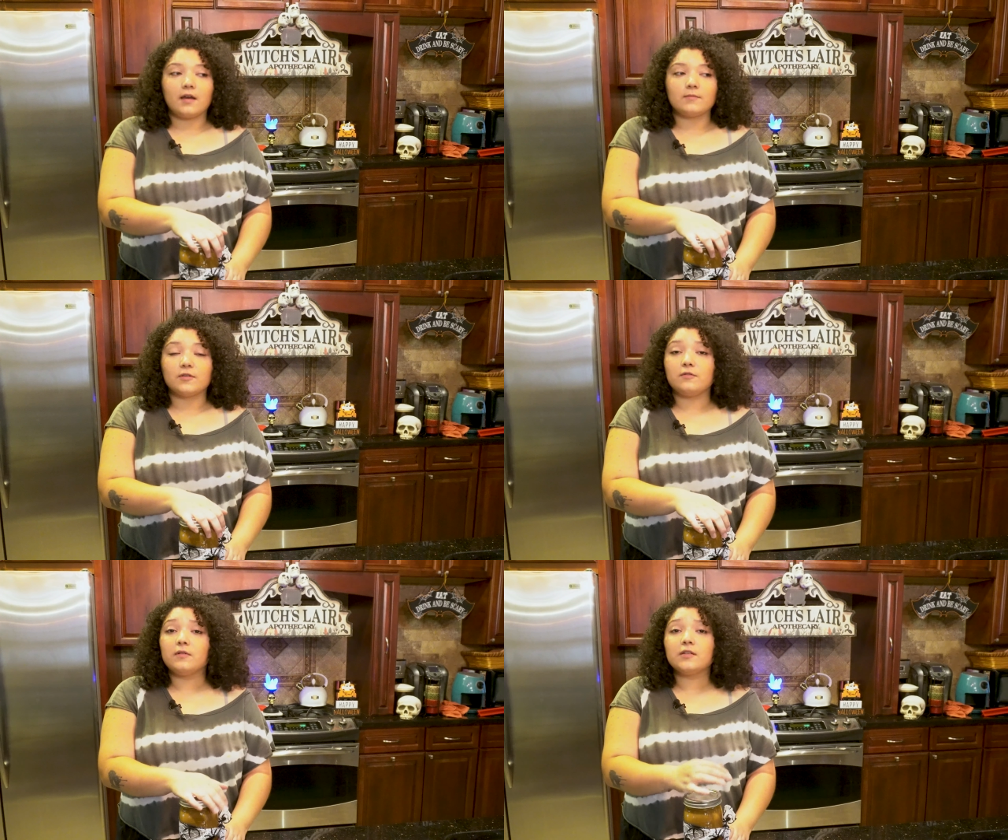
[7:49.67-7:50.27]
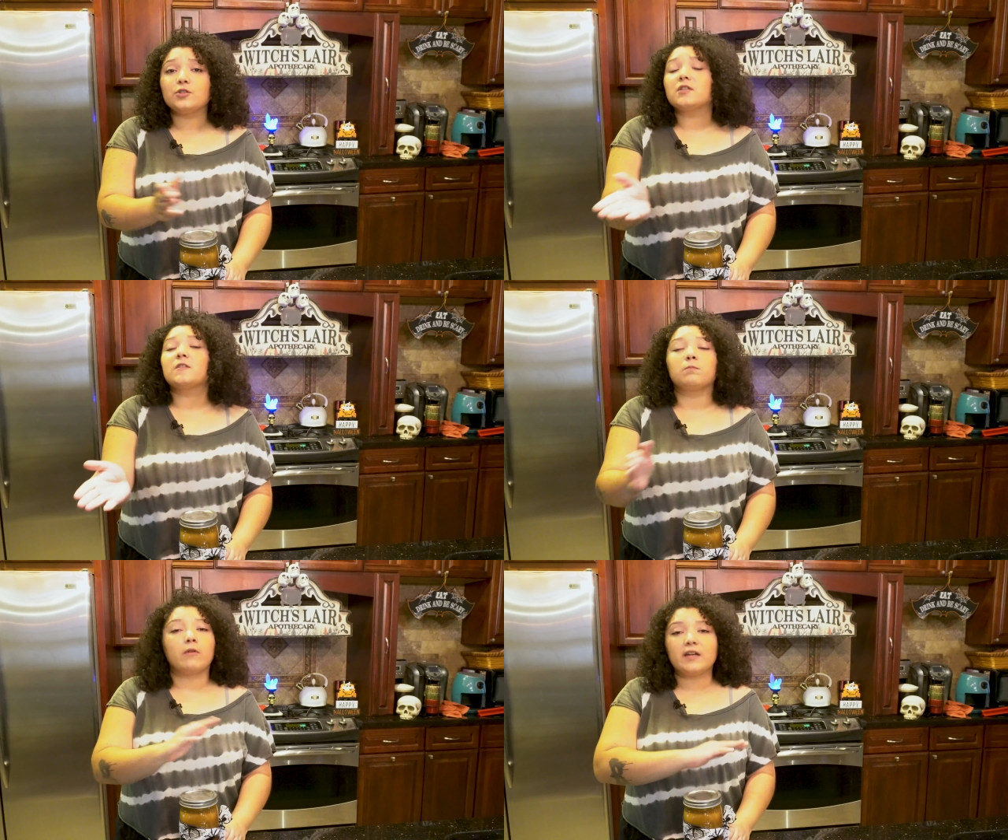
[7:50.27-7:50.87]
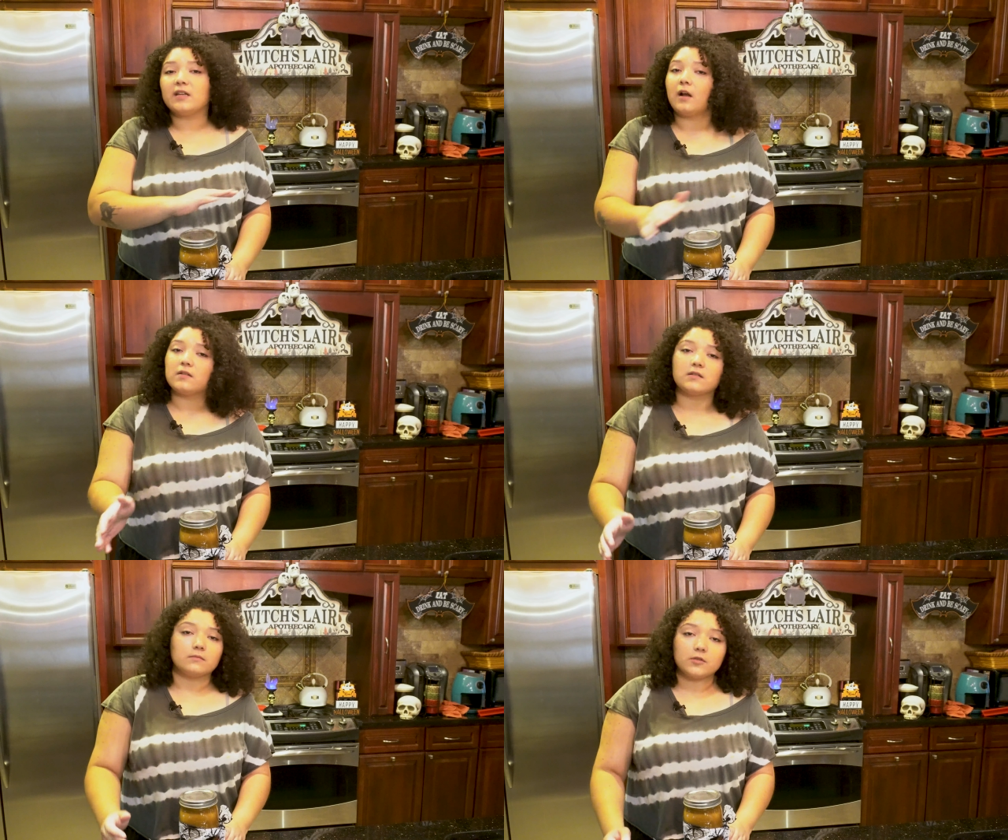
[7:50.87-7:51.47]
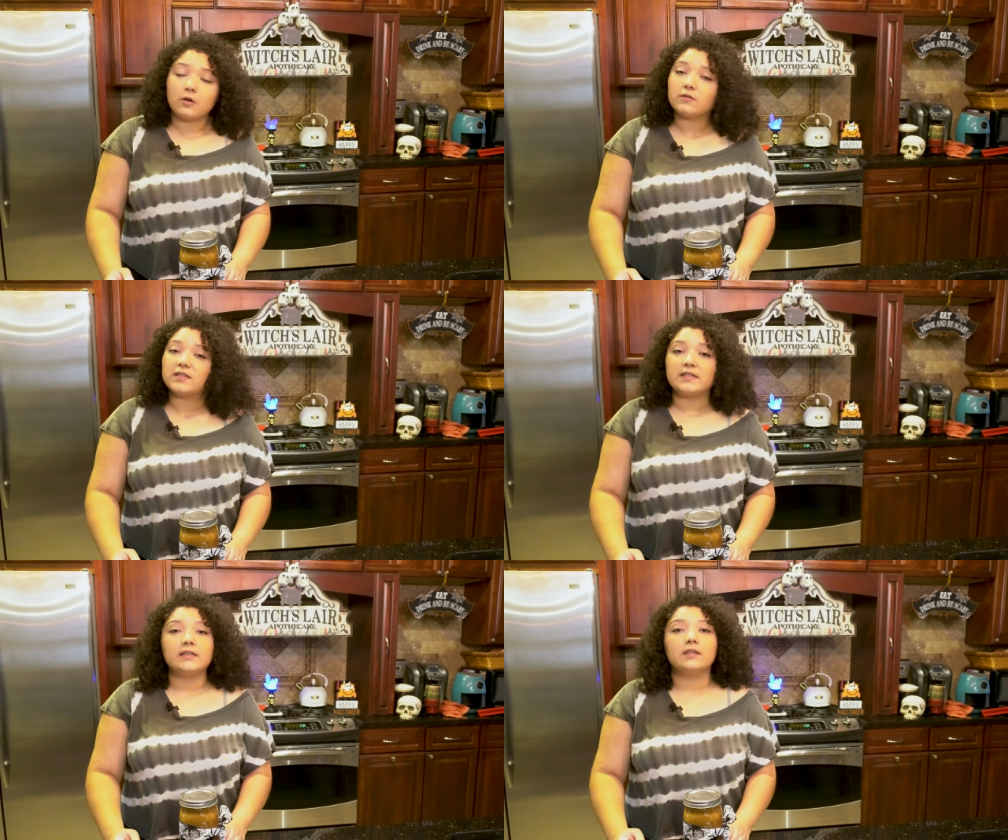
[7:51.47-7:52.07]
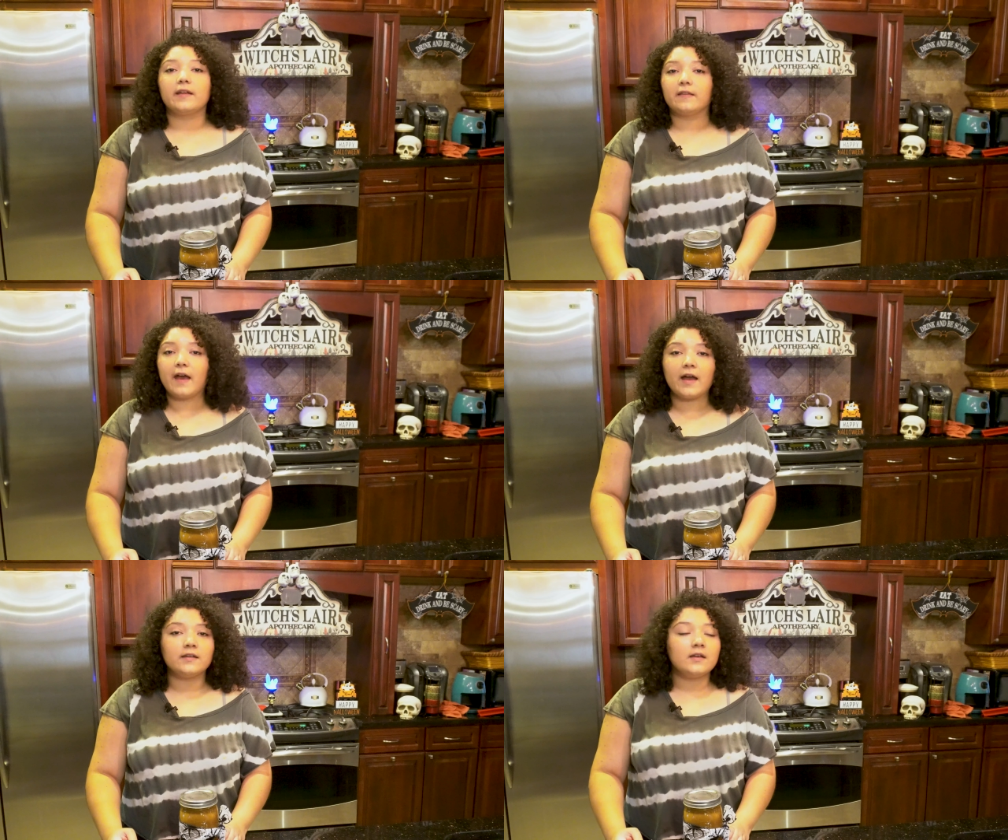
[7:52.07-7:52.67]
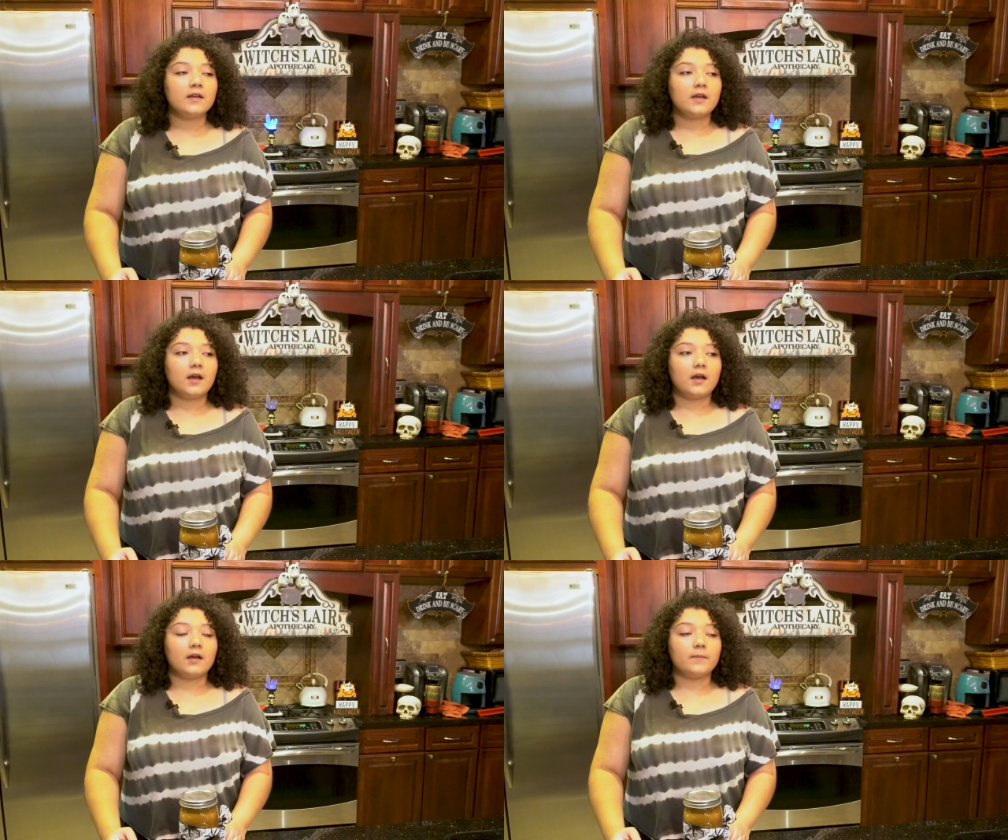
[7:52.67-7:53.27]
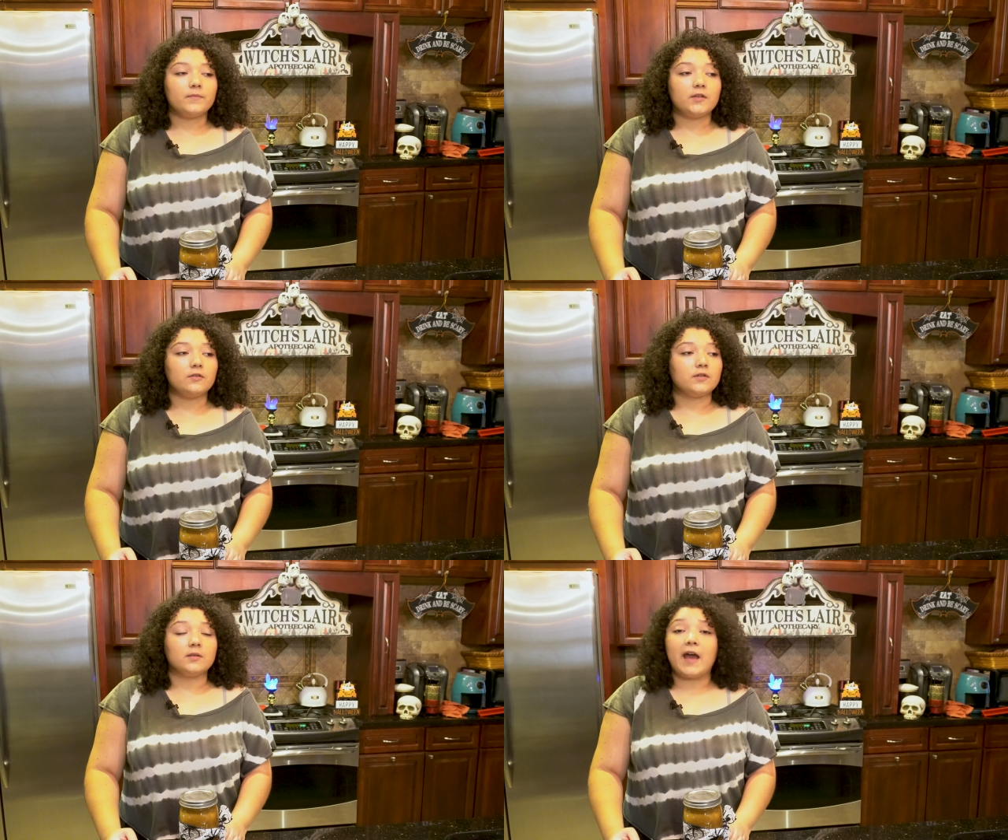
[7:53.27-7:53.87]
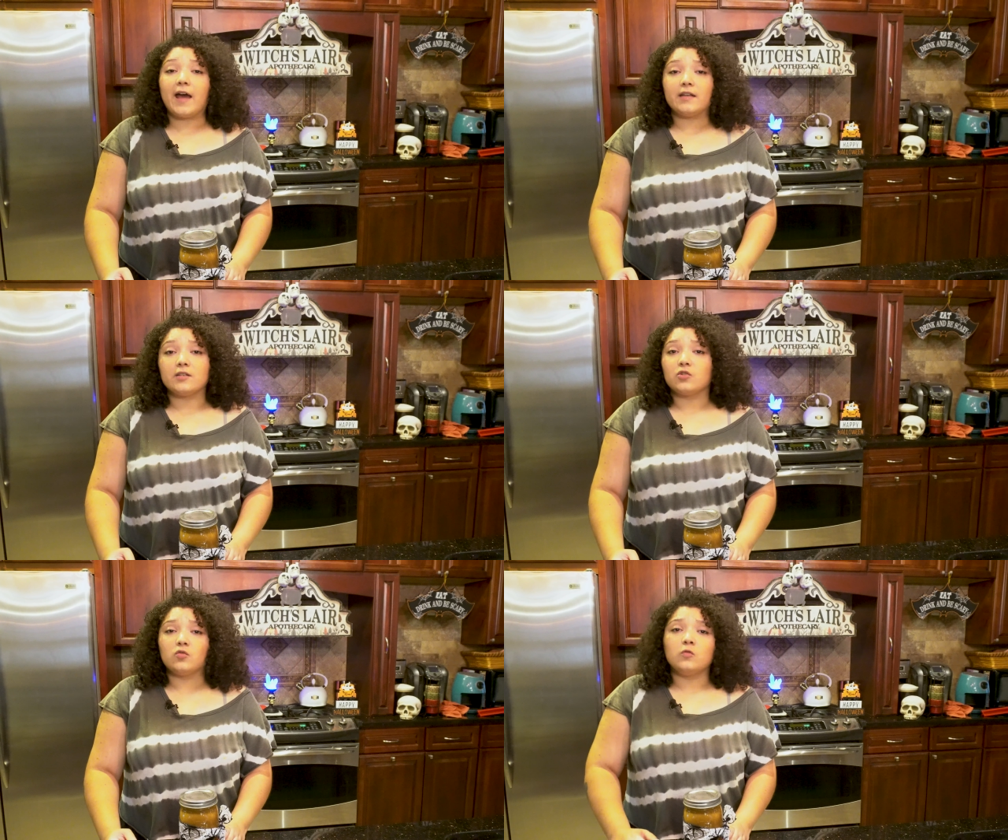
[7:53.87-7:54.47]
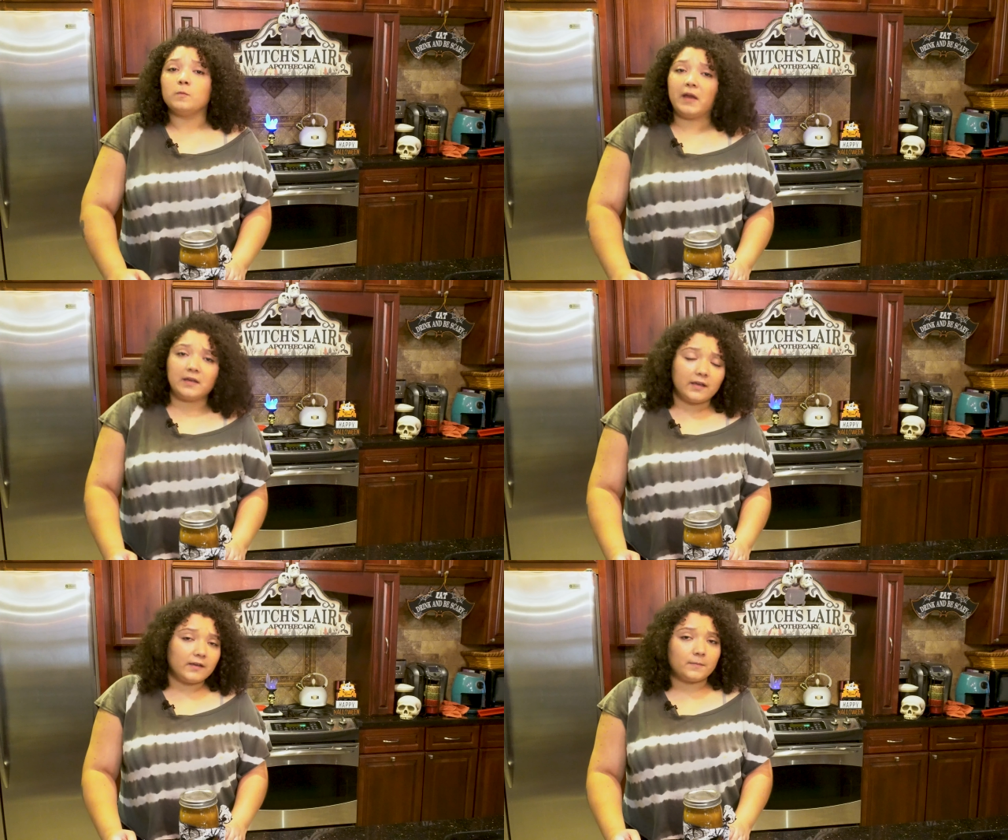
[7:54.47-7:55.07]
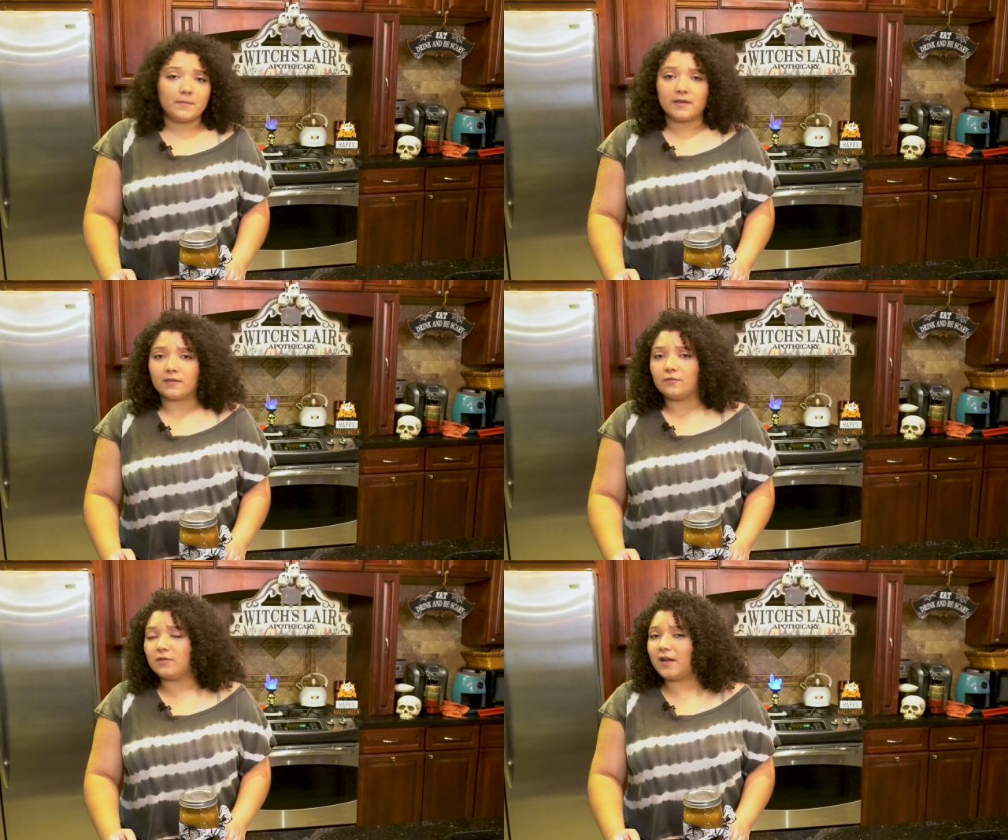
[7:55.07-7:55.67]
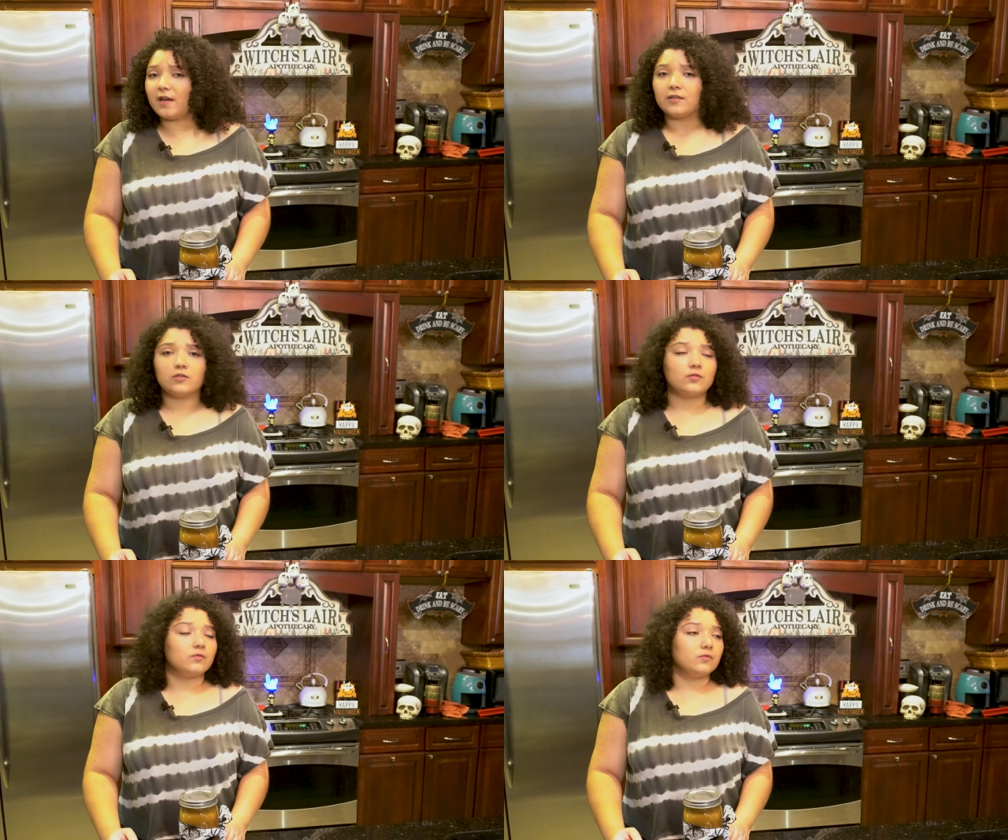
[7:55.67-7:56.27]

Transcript: So you can just spread it on some toast and eat it like that. You can add it to pancake mix. You could add it to